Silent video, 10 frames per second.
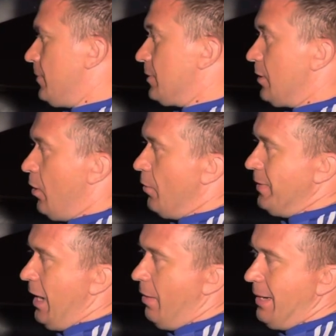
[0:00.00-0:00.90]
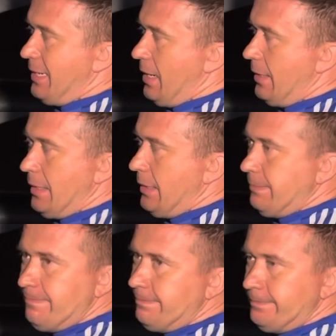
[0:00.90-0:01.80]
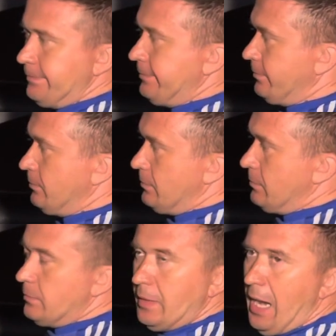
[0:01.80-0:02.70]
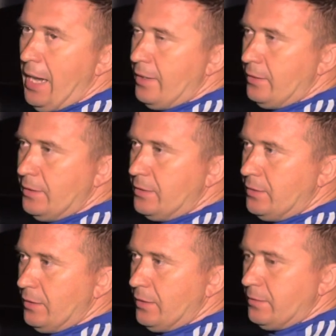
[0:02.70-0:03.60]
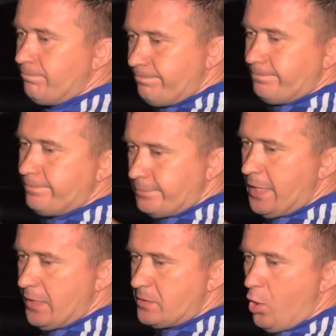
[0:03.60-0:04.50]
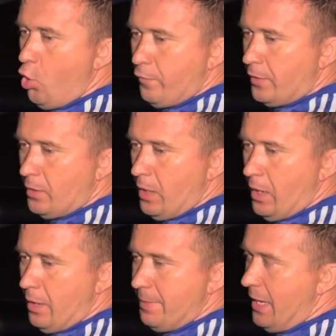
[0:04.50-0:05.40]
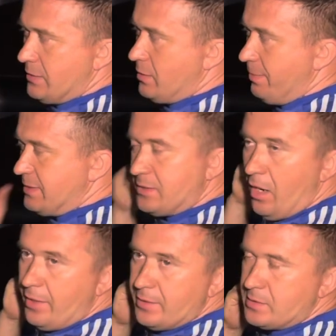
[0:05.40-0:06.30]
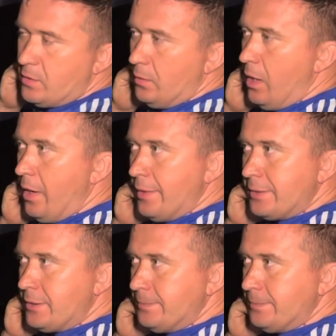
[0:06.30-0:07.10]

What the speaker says: So now I gotta idle it till it takes over. It hasn't been starting so long.